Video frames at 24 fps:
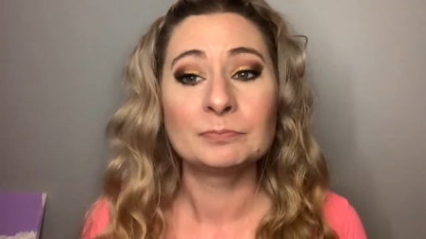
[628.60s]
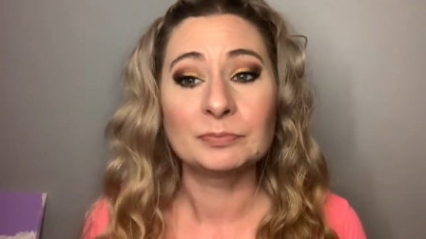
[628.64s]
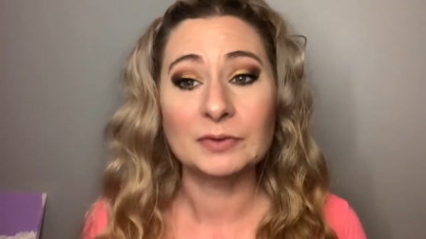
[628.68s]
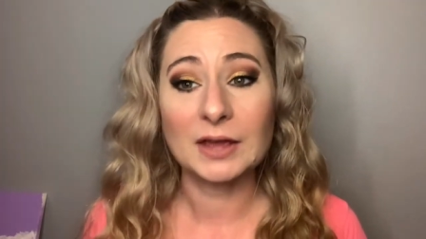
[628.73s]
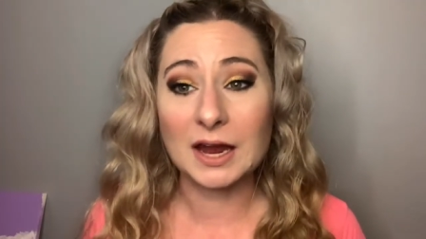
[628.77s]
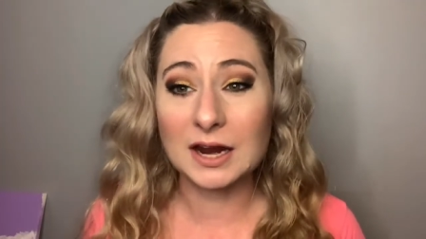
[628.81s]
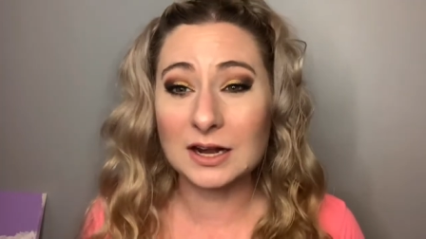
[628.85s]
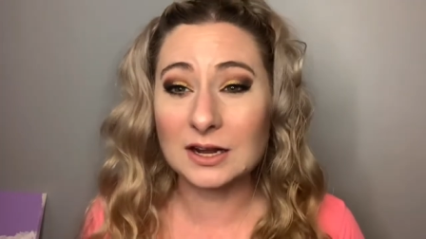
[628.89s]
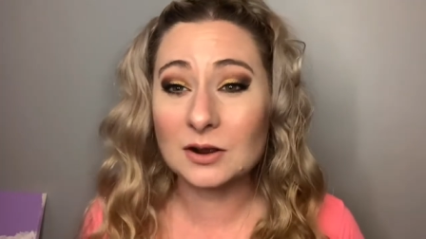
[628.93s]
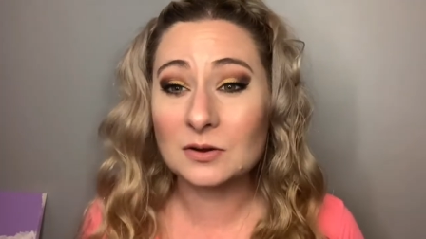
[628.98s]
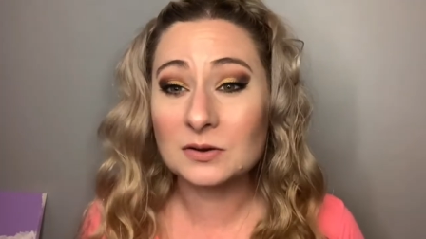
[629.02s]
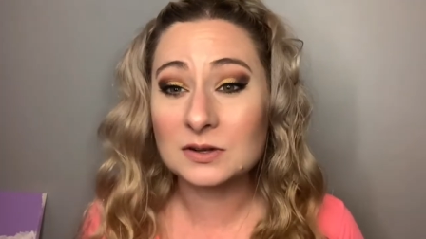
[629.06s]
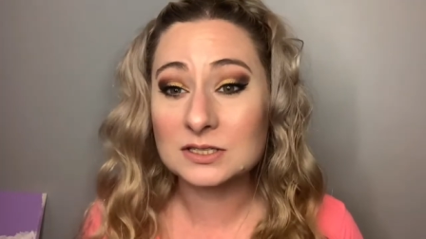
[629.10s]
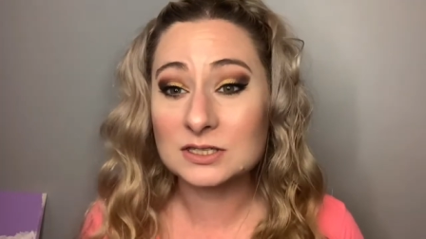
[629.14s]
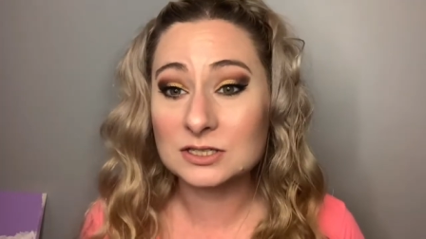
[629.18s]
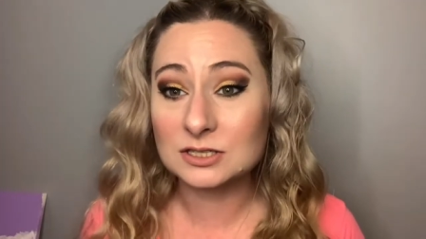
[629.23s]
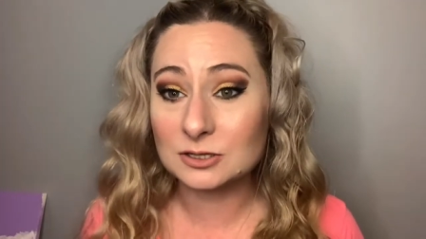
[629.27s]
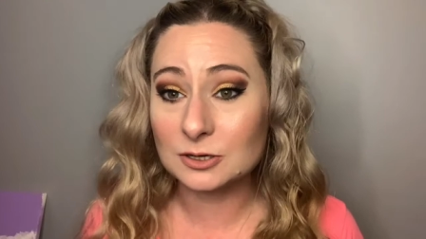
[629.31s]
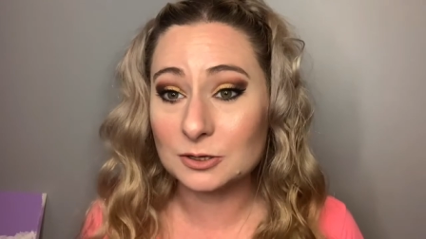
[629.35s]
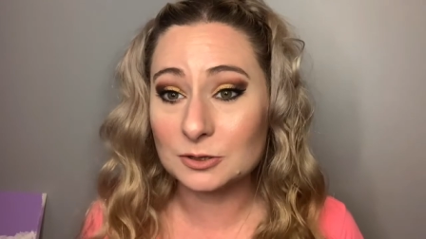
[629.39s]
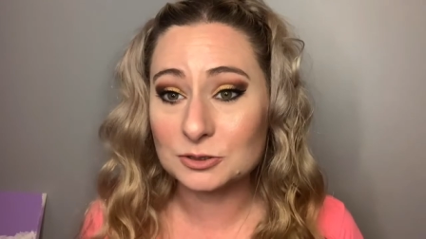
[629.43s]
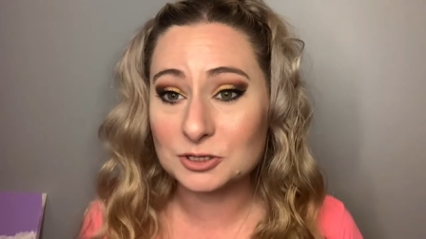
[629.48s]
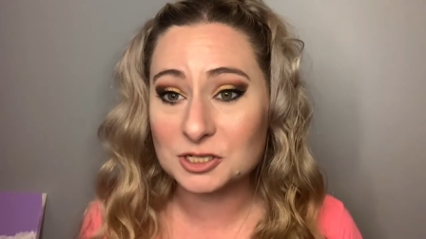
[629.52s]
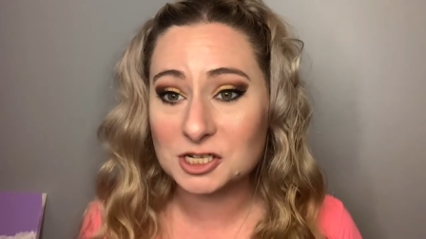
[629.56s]
I know it's
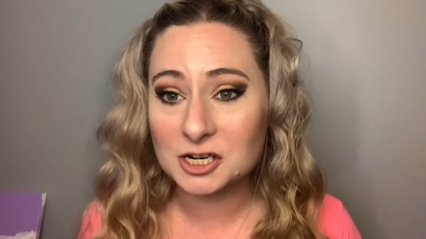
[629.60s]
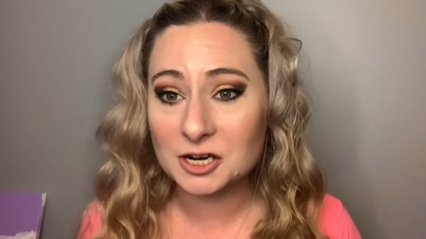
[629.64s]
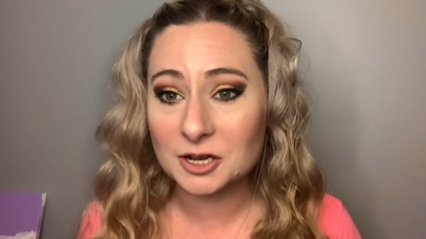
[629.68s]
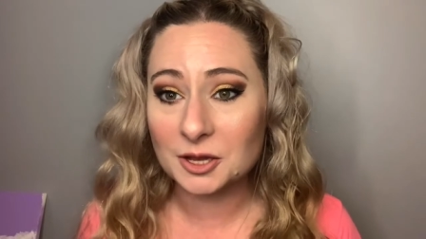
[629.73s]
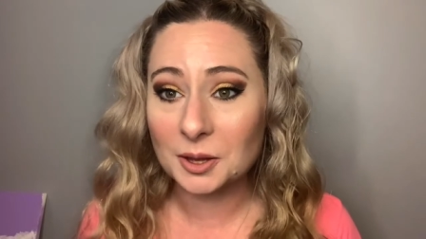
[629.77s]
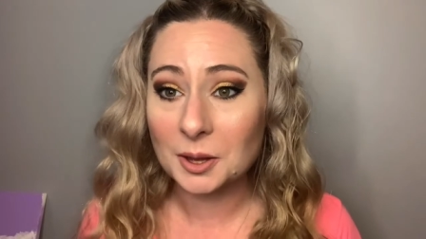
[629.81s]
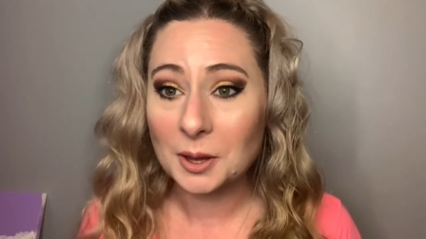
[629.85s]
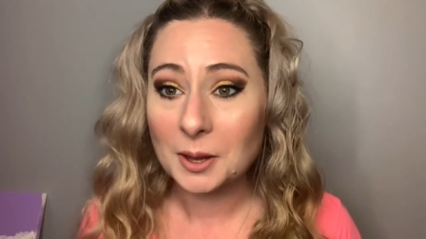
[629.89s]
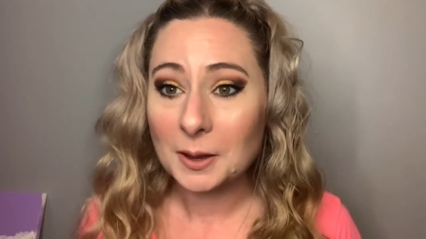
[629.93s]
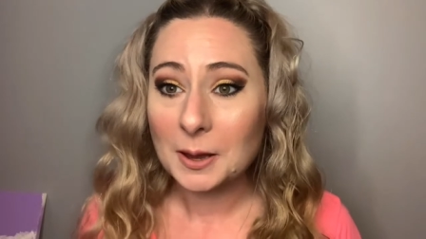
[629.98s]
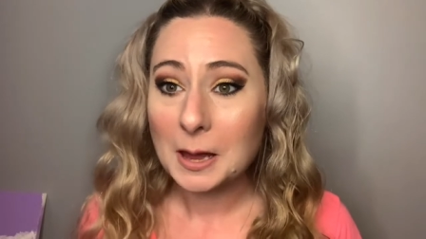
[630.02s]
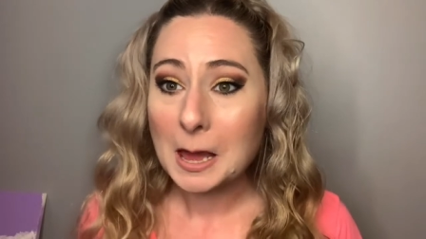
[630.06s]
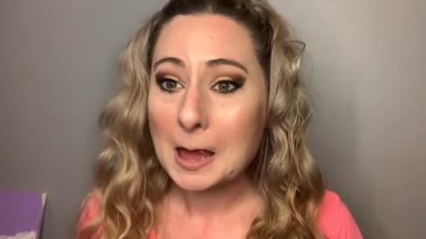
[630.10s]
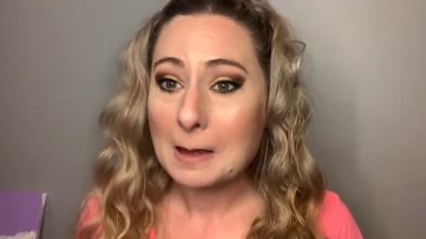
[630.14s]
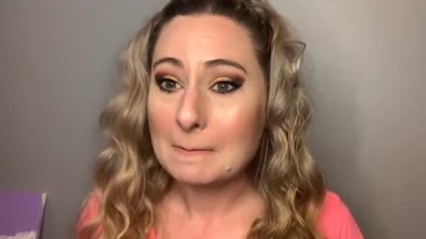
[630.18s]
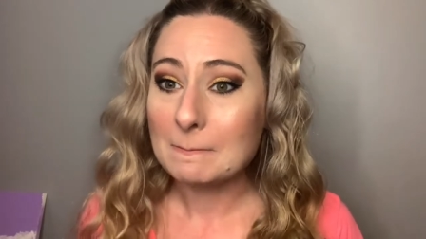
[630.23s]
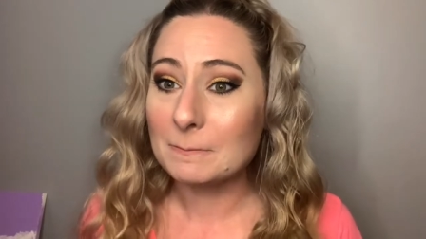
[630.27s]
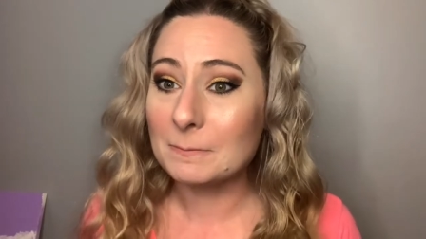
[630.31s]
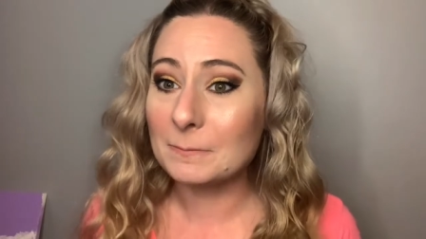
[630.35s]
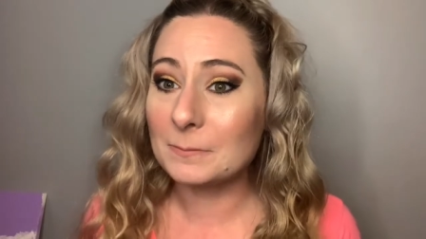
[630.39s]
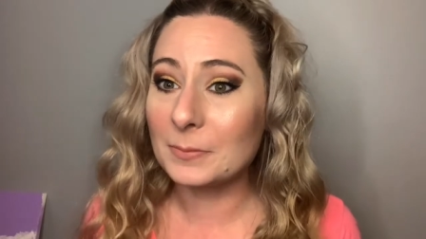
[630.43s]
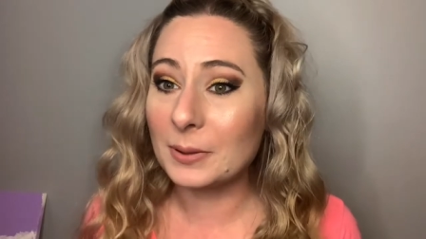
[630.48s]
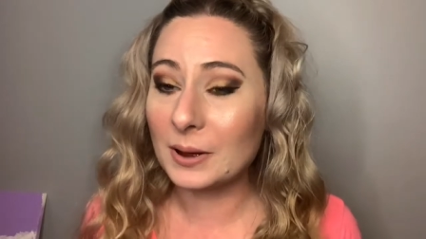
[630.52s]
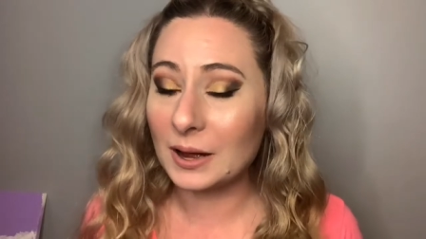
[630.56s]
neutral,
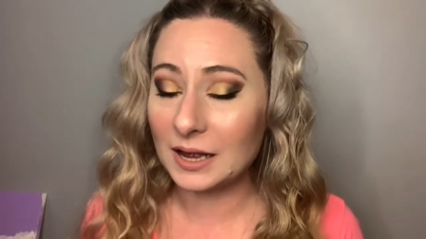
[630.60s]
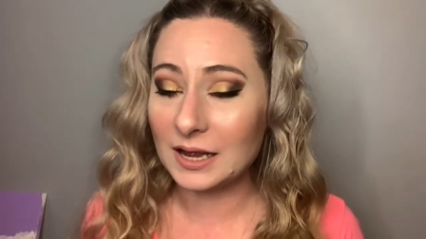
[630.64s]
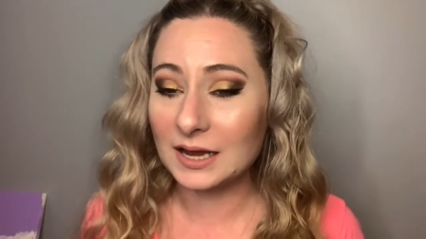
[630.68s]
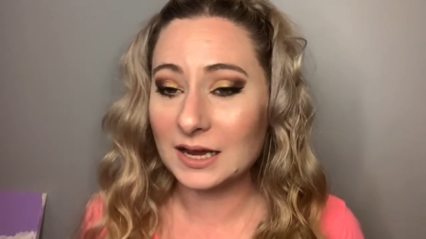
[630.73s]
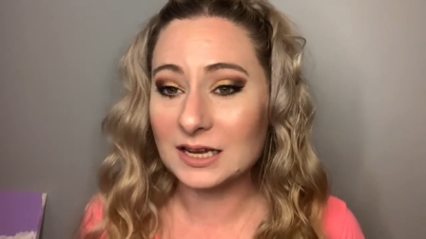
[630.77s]
but